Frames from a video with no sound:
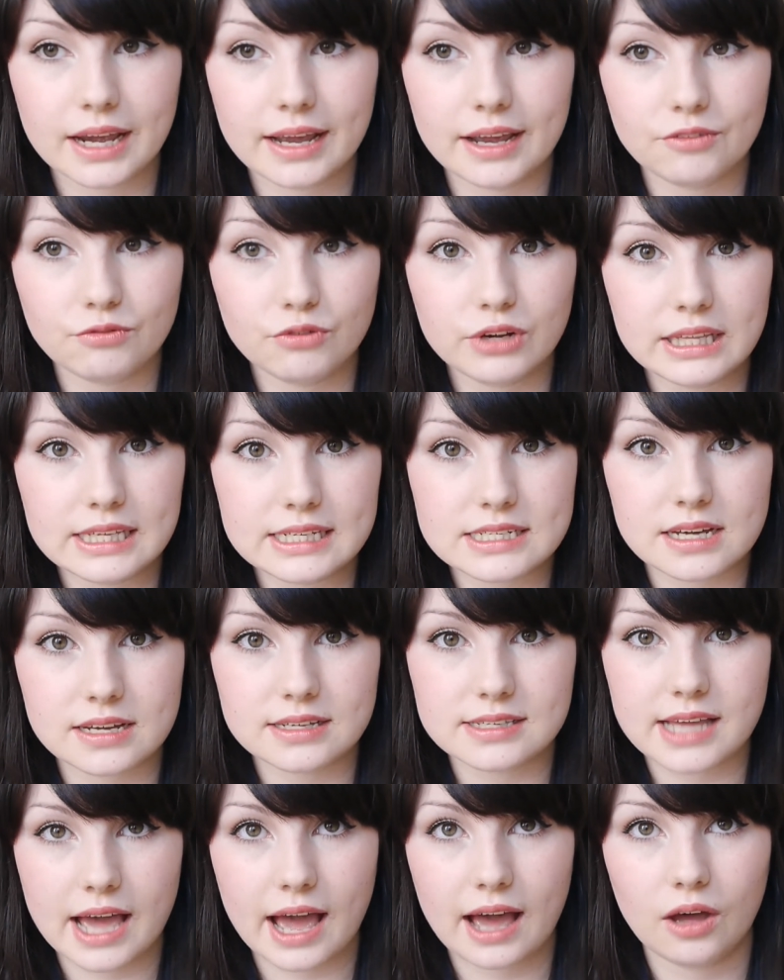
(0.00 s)
It really
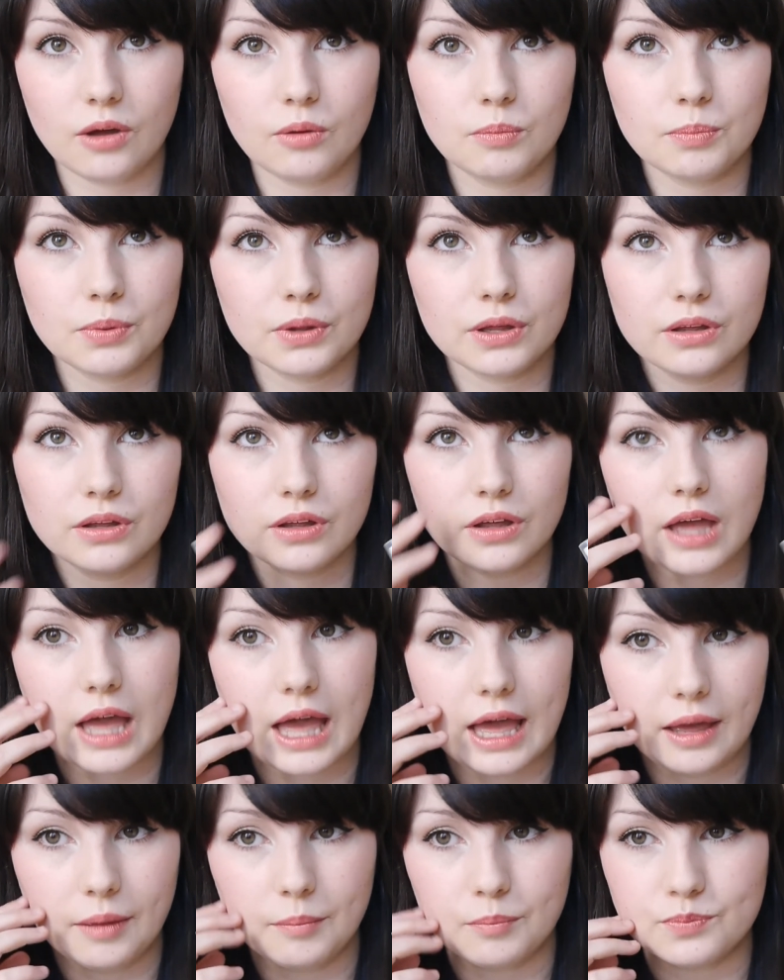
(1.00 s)
does help
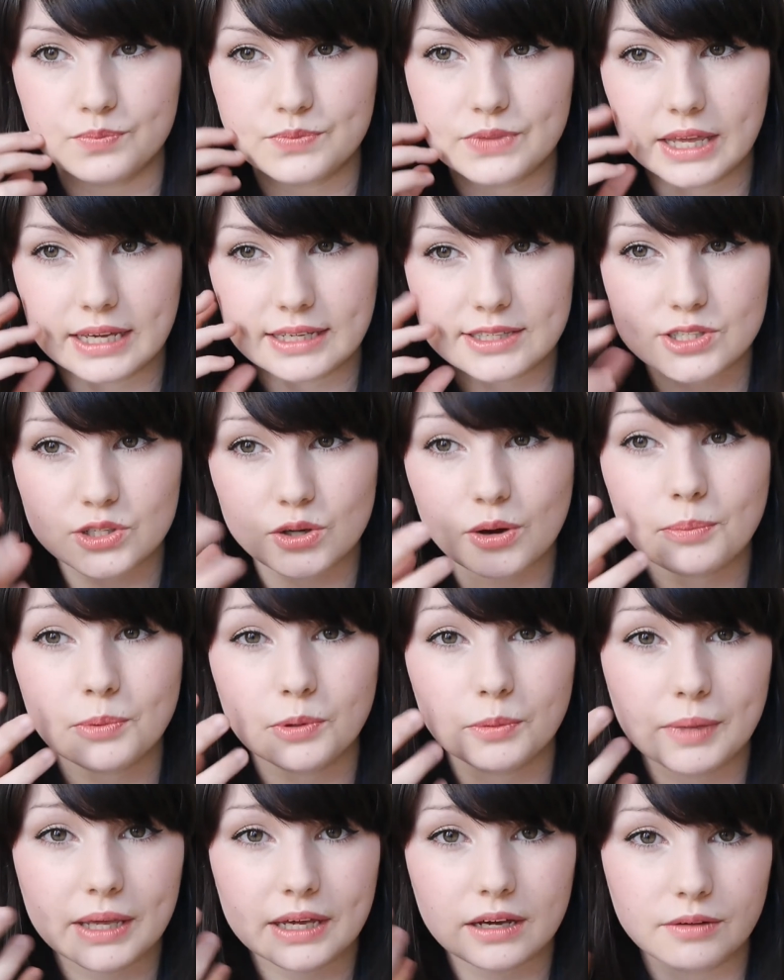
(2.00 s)
like
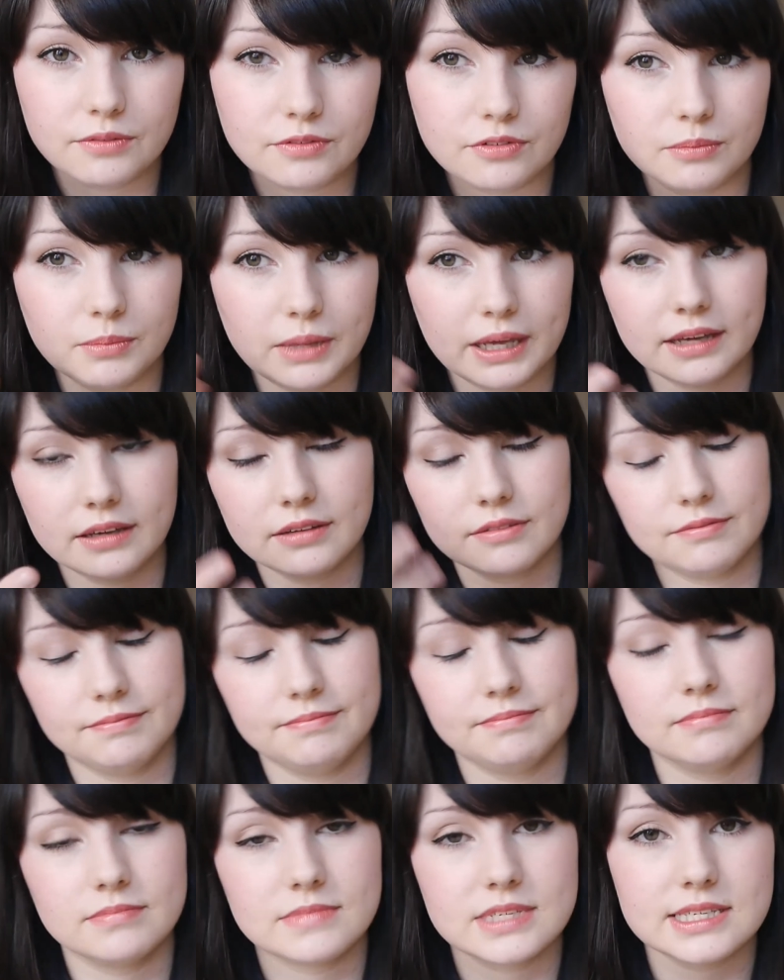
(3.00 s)
stop your makeup from like
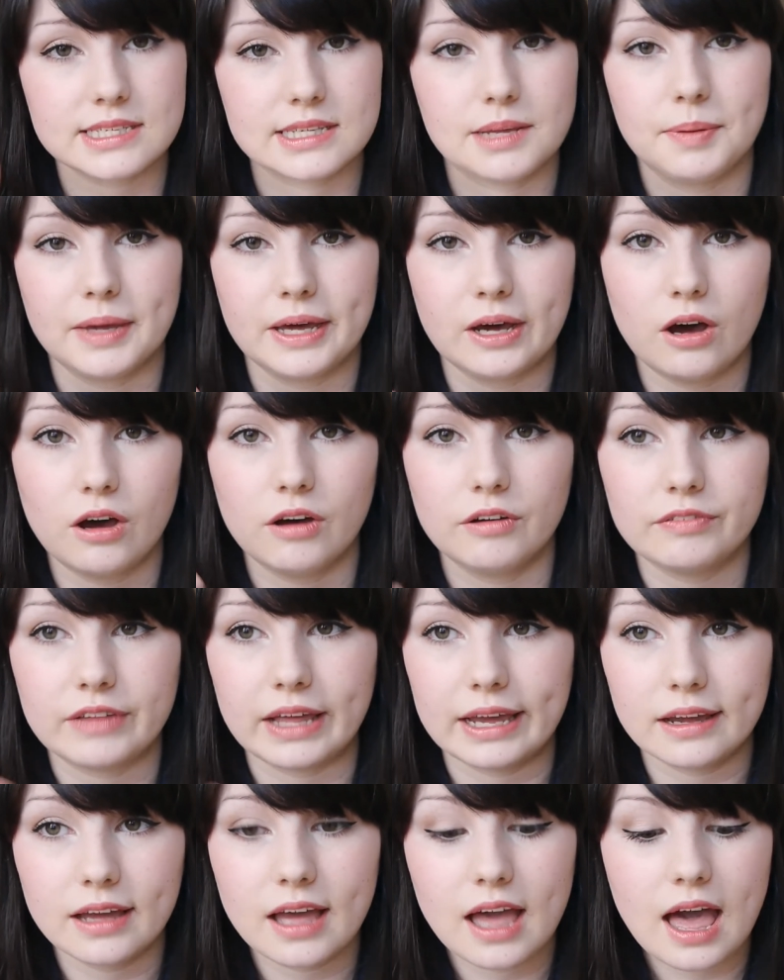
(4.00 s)
slipping off.
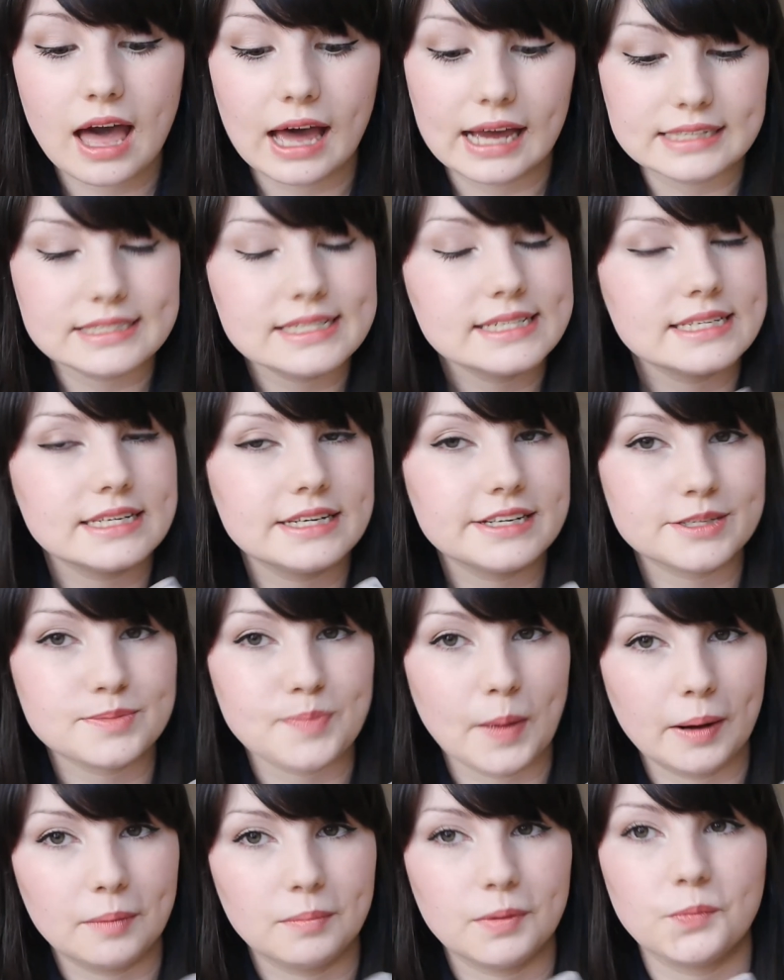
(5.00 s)
Like I did an
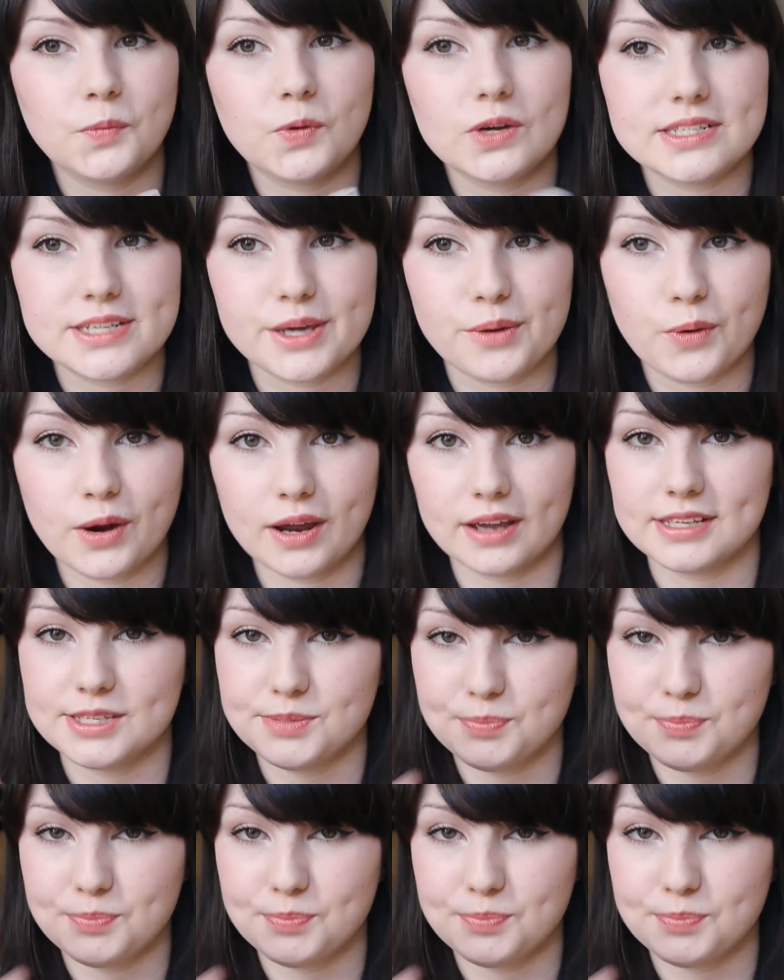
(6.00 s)
experiment one day where I